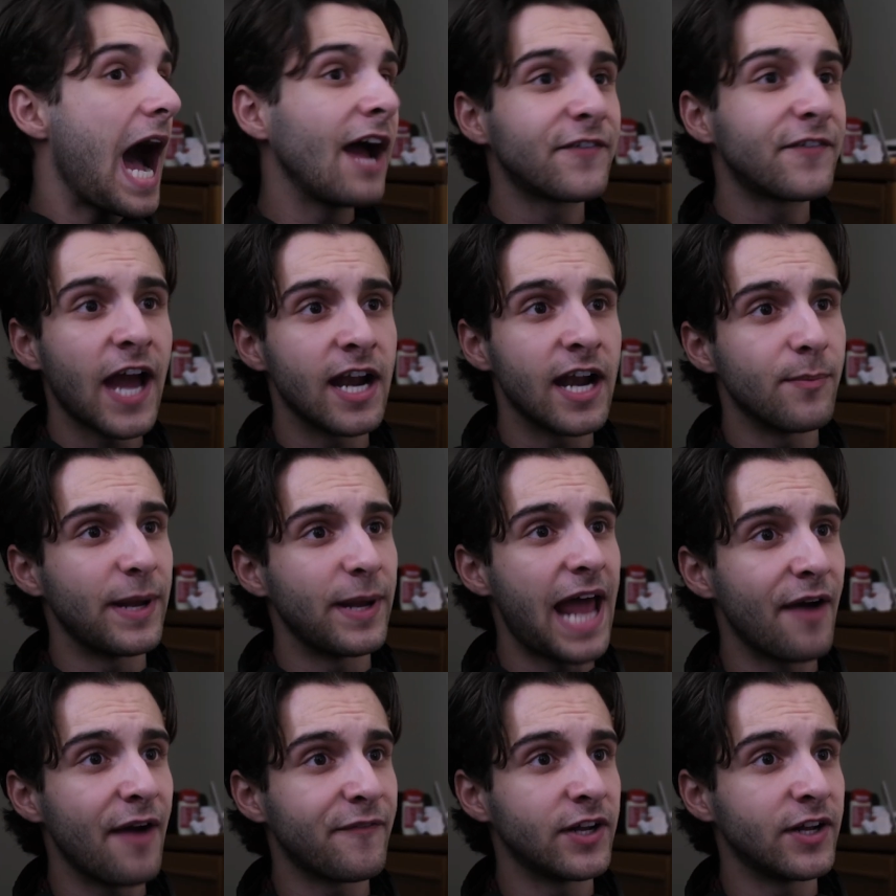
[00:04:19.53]
I've kind of been
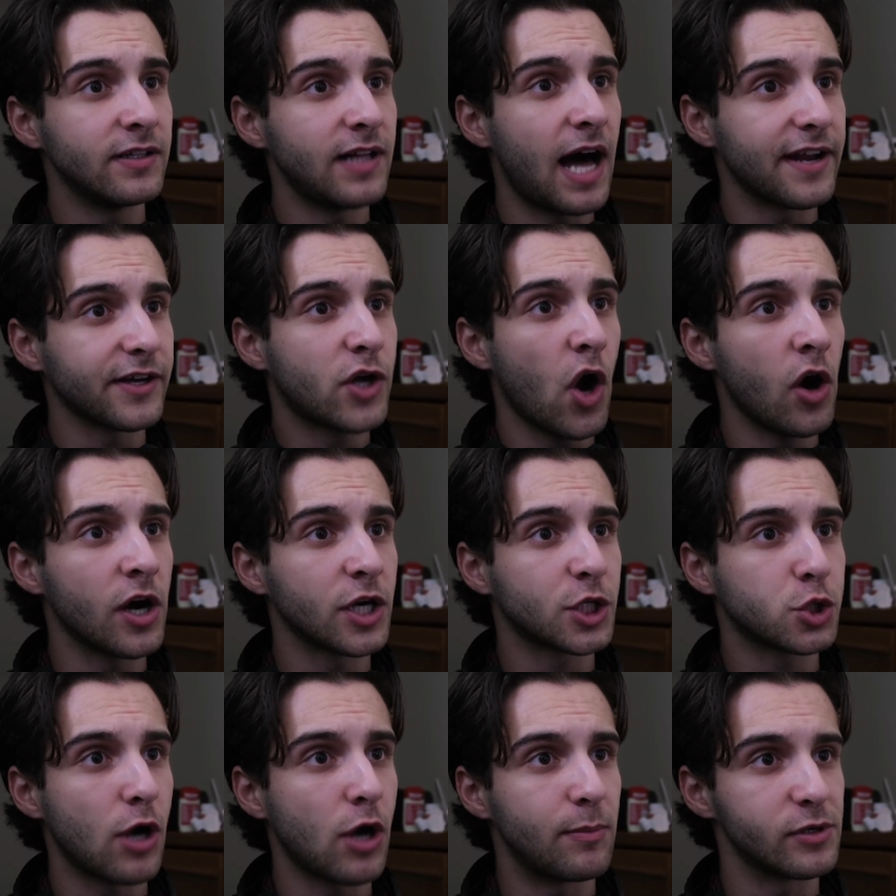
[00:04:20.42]
having a lot of car
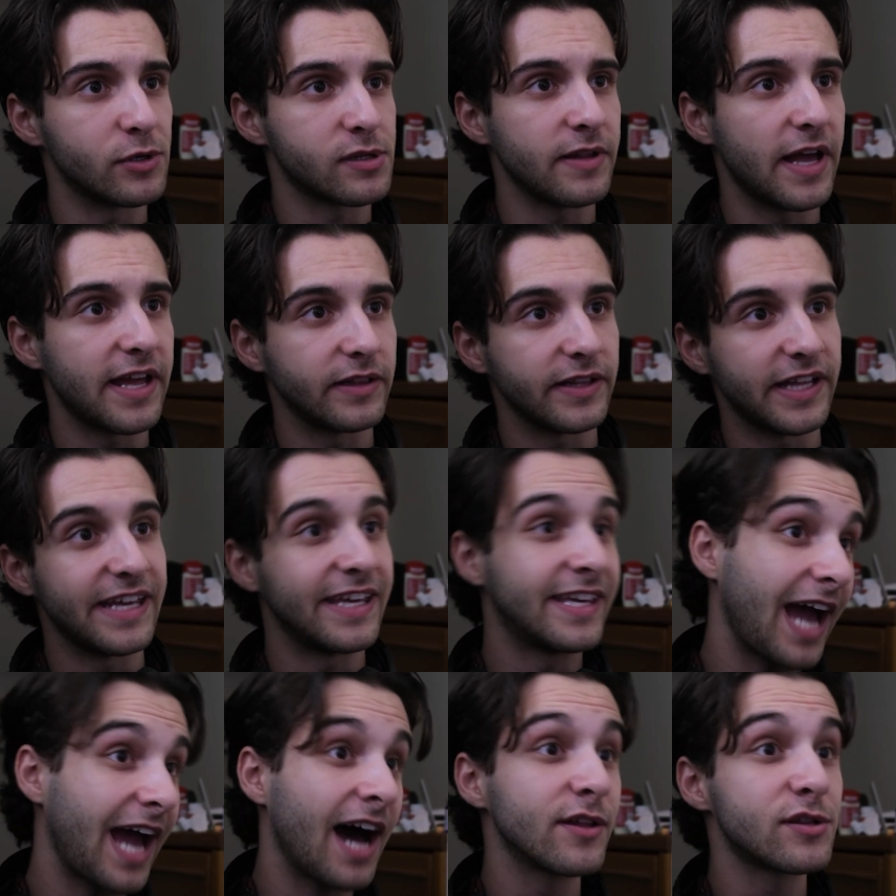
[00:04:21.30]
troubles lately.
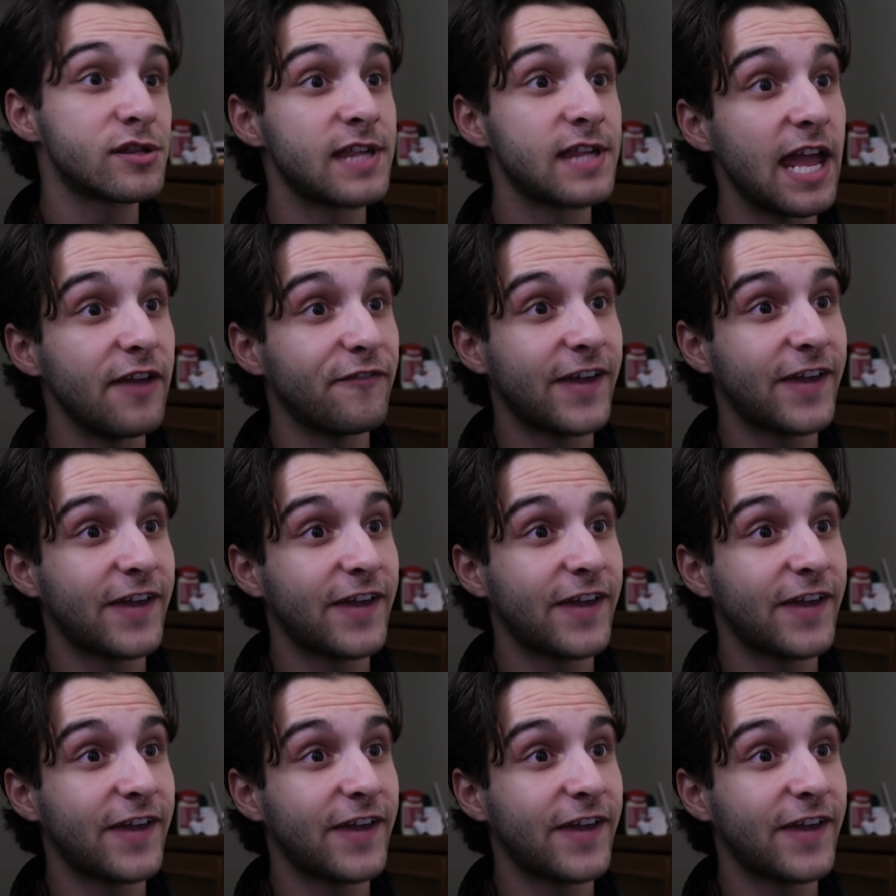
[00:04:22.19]
Gotta save